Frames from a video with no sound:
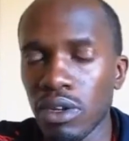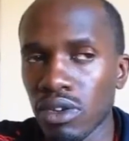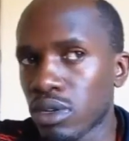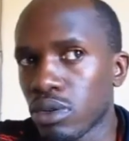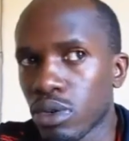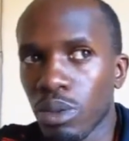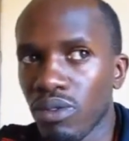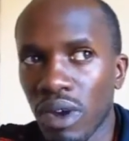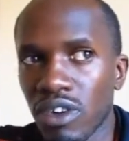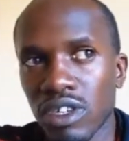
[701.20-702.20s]
So
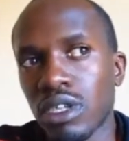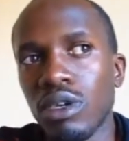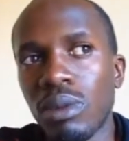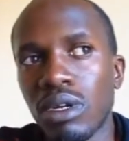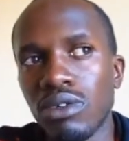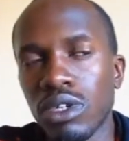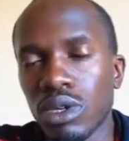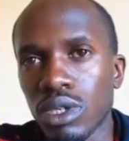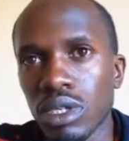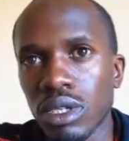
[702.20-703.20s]
we've addressed the human
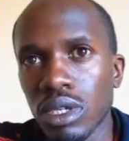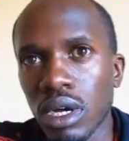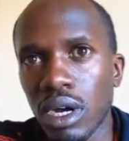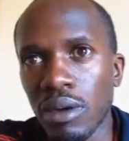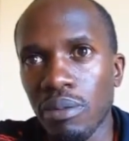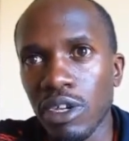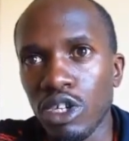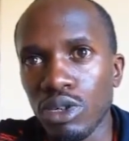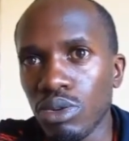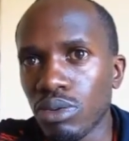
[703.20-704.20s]
resource
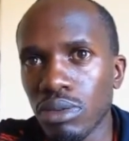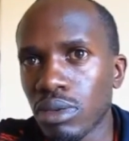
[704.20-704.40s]
issue